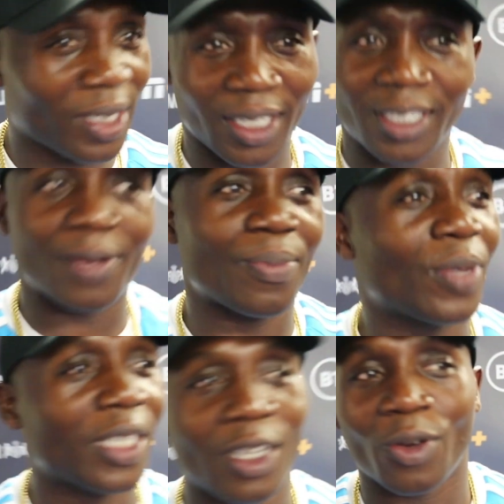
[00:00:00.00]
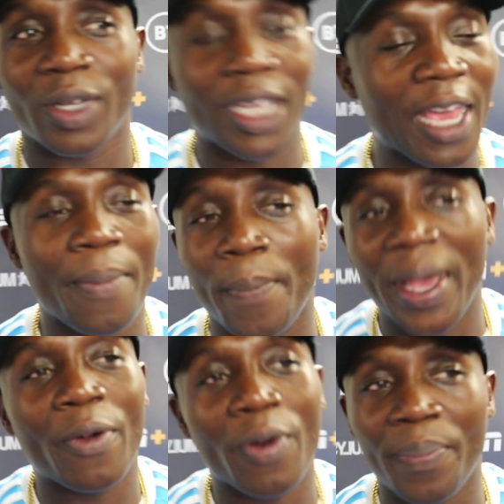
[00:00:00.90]
More system. You know, getting
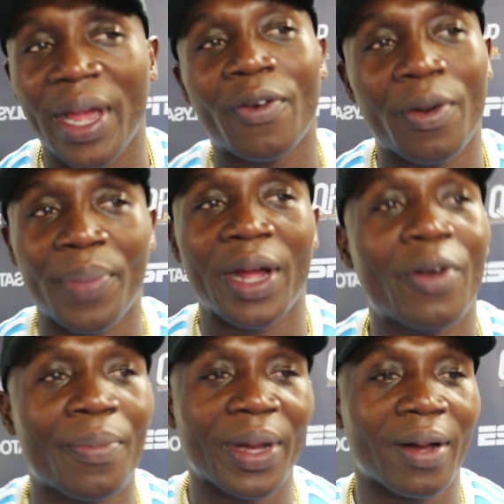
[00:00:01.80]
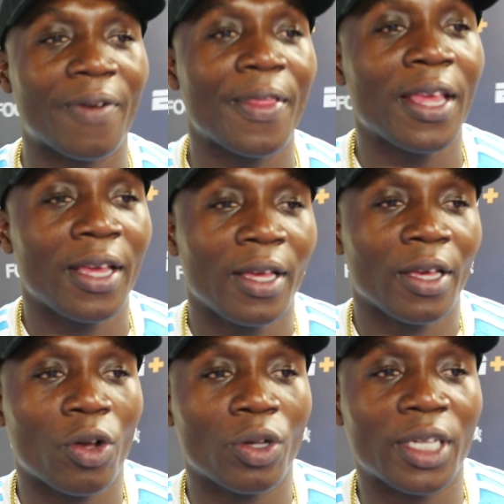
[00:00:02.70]
better and better and better and better.
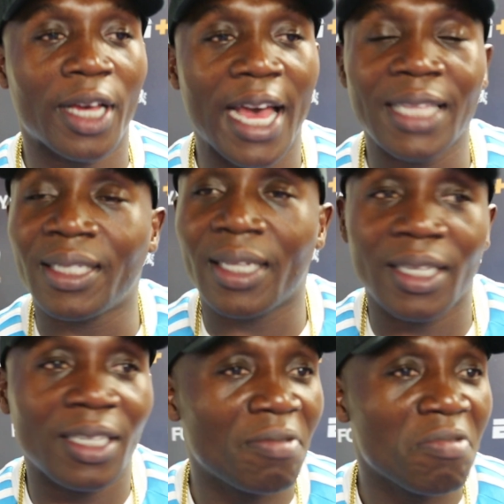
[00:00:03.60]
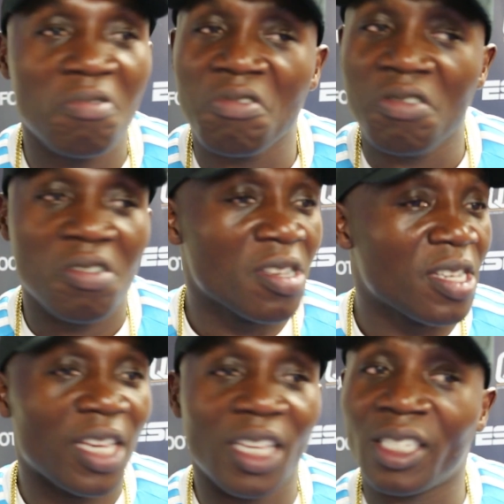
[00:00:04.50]
Because Anthony
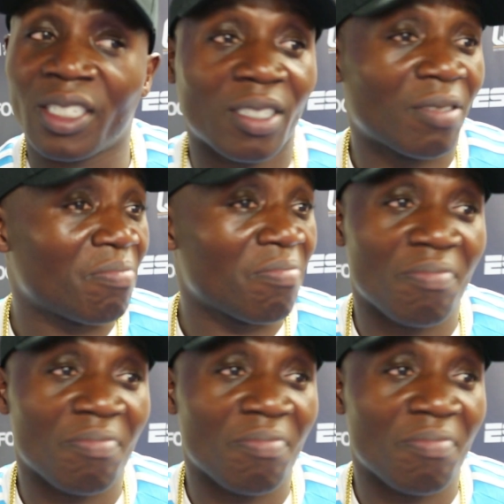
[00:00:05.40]
is,